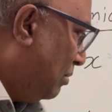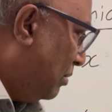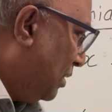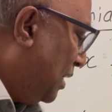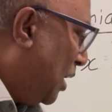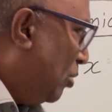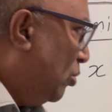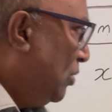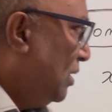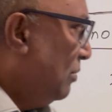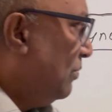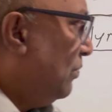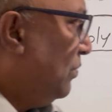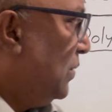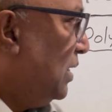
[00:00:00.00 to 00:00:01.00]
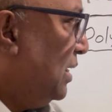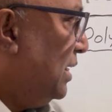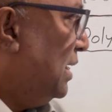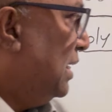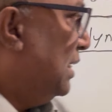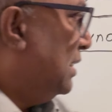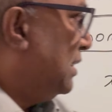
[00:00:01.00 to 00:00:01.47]
down.
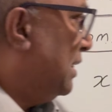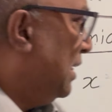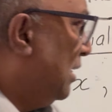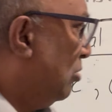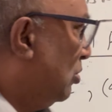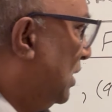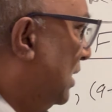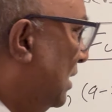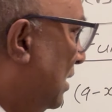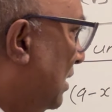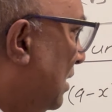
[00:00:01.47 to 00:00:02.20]
Here extend to the